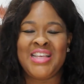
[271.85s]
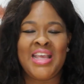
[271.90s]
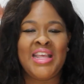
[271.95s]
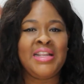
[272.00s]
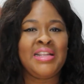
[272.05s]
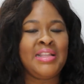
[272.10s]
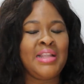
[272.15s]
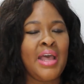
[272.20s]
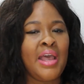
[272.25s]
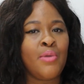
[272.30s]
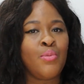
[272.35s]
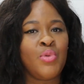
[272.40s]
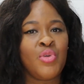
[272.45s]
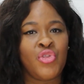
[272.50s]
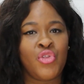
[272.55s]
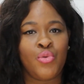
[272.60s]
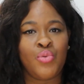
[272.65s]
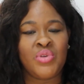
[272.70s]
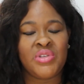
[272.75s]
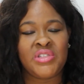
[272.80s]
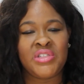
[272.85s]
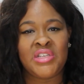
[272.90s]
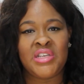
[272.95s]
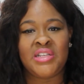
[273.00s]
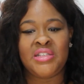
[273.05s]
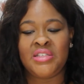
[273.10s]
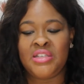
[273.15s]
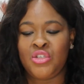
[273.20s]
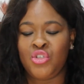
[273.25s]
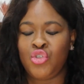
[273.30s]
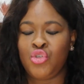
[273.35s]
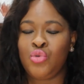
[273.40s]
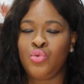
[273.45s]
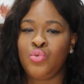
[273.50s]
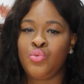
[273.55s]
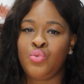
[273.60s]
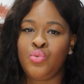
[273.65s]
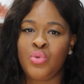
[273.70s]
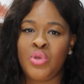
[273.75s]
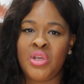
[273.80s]
in line with the receipts is you
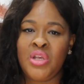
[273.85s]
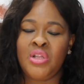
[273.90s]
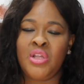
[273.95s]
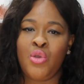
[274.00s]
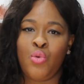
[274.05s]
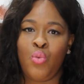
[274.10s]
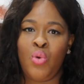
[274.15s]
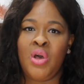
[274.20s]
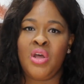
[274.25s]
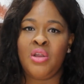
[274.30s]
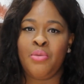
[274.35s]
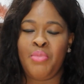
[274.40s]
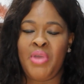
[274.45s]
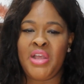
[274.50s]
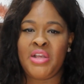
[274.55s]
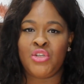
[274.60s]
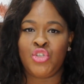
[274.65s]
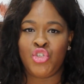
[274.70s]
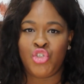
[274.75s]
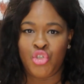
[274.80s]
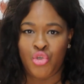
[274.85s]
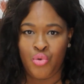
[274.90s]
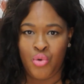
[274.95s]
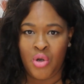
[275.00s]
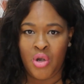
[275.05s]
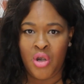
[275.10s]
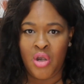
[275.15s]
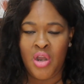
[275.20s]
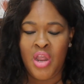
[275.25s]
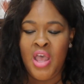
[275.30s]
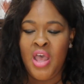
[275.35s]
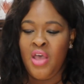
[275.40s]
really want to make sure